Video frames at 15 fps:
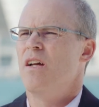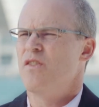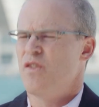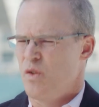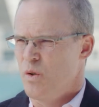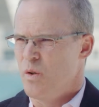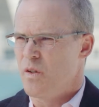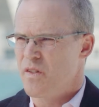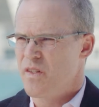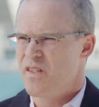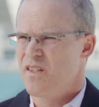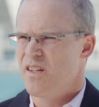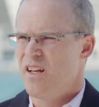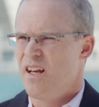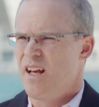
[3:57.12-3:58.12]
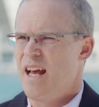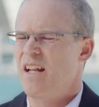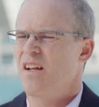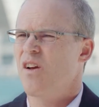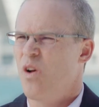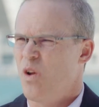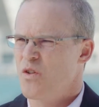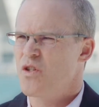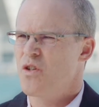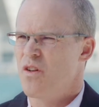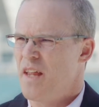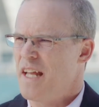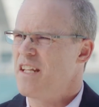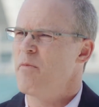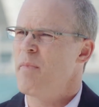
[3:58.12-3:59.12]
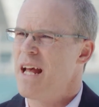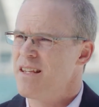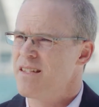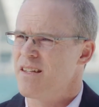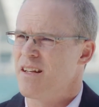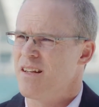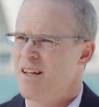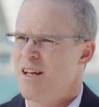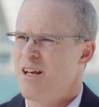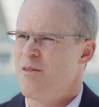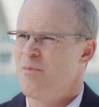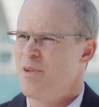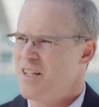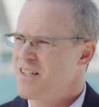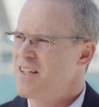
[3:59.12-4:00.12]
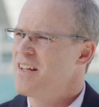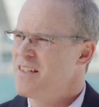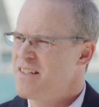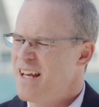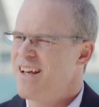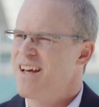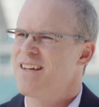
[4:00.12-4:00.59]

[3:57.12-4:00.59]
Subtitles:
tools and a culture that demands it. But it's going to take